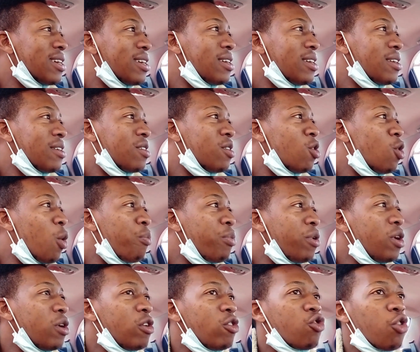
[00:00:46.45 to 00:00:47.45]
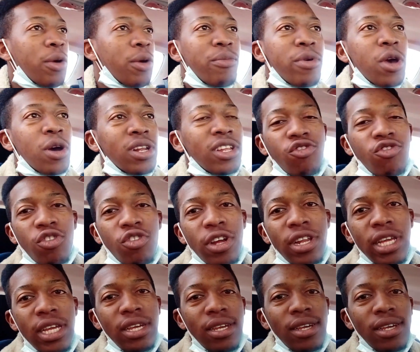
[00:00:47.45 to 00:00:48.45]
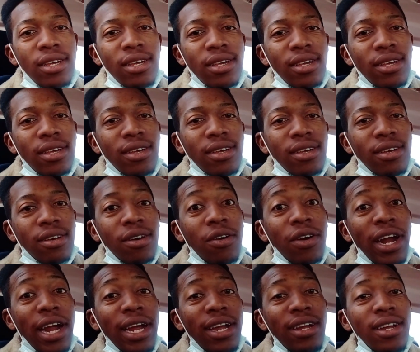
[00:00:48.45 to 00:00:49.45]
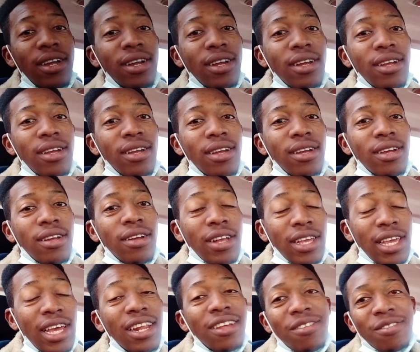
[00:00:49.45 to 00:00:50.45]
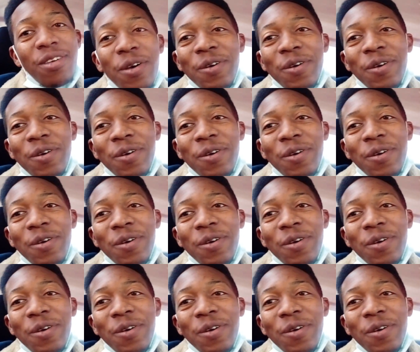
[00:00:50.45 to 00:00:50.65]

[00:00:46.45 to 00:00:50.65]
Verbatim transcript: uh, hope you join me on this journey all right okay let's